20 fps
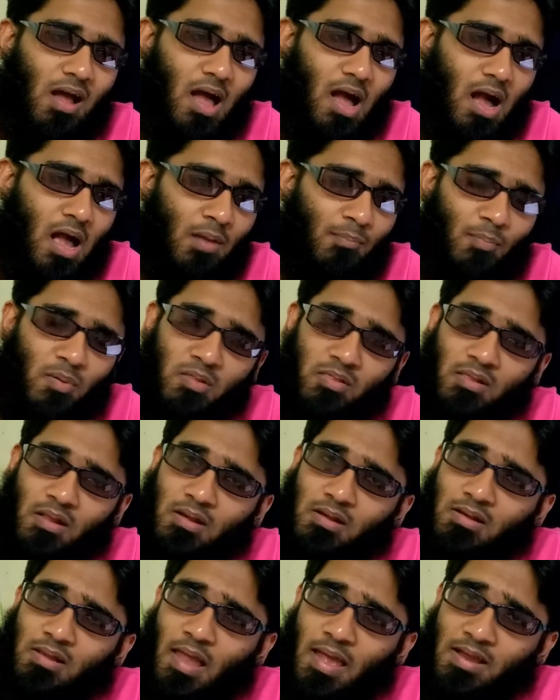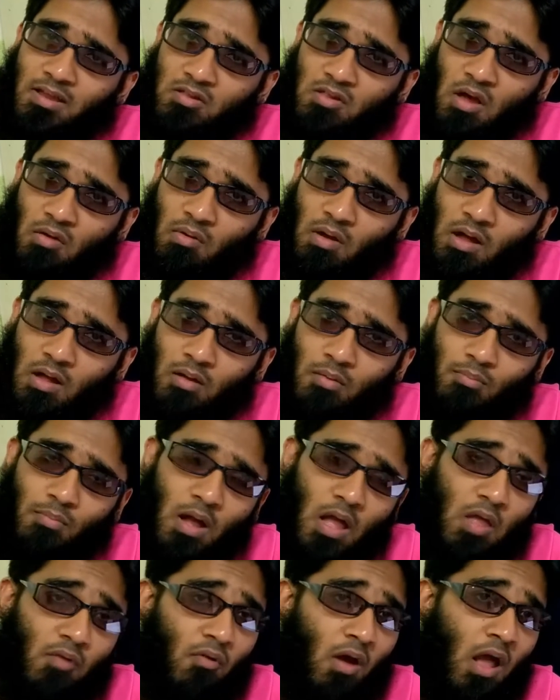I personally like Java.
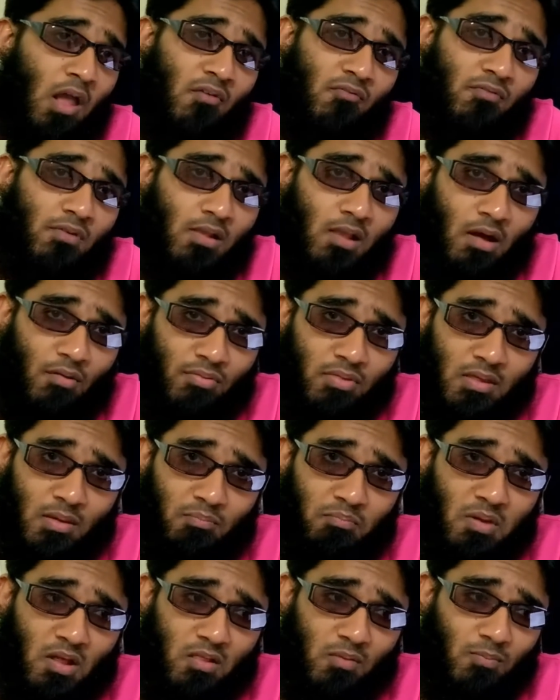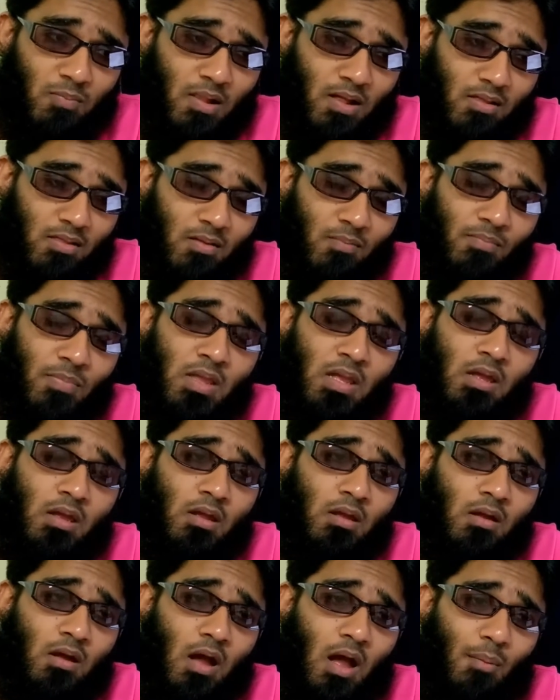My wife loves C++.
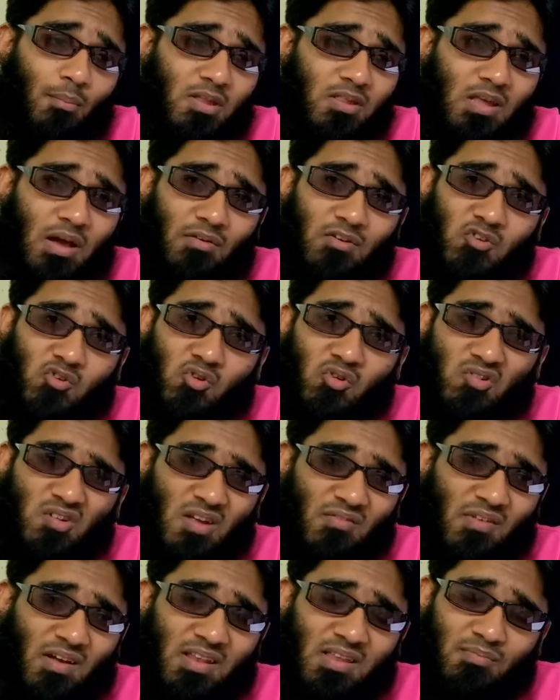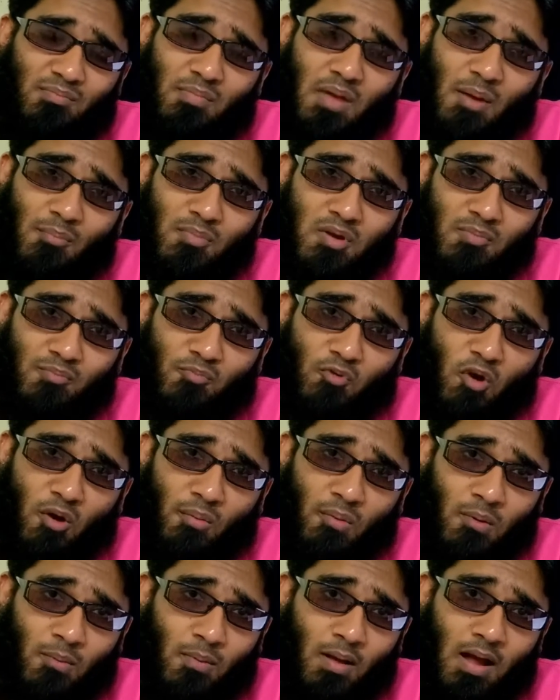I mean, Java do not have any memory
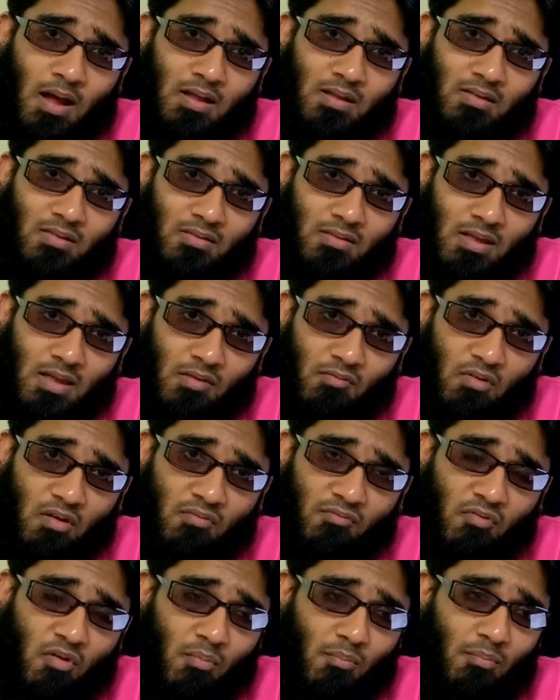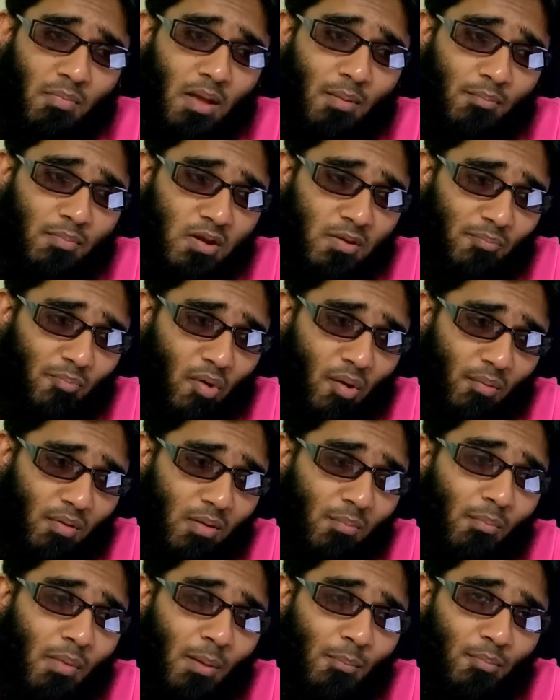problem. I stay away from memory
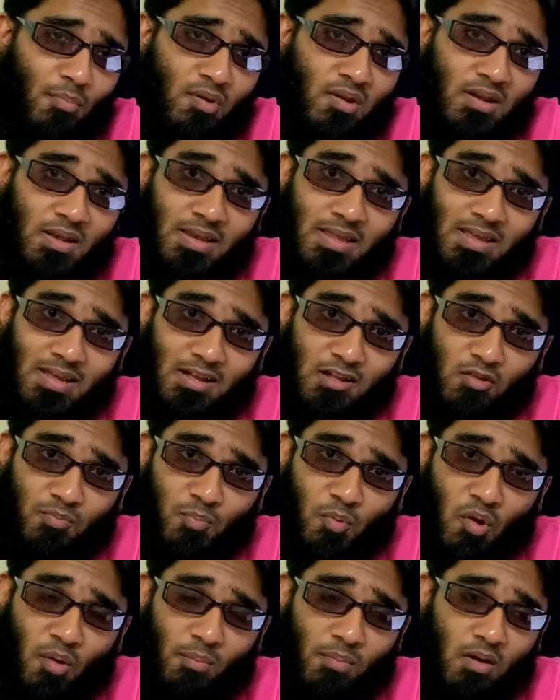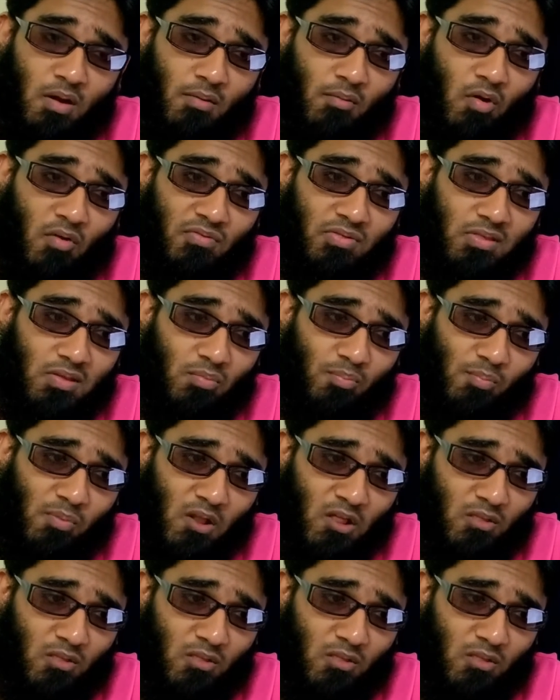problem, memory leakage problem of C++.